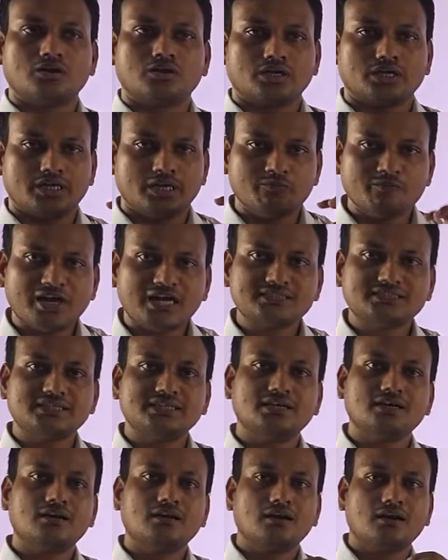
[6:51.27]

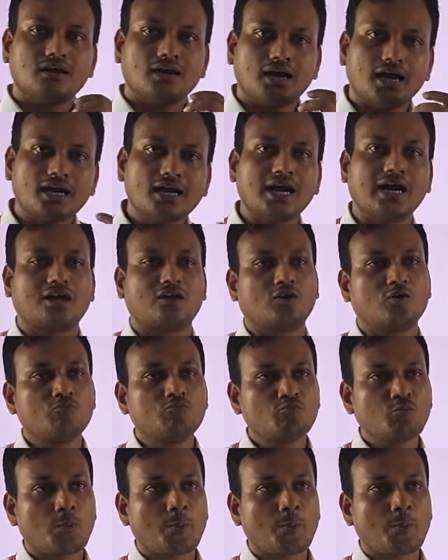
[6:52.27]
Imagine an atom.